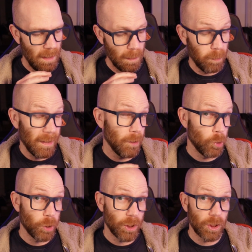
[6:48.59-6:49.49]
complete
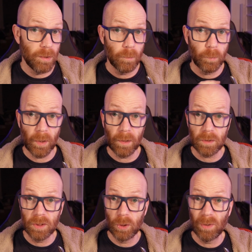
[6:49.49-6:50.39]
nutrition
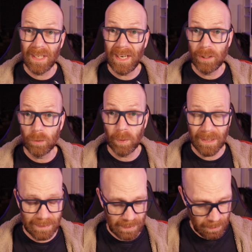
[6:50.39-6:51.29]
product to do a Cajun
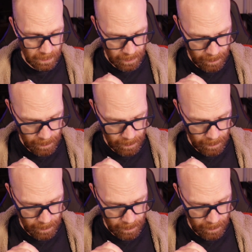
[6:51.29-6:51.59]
pasta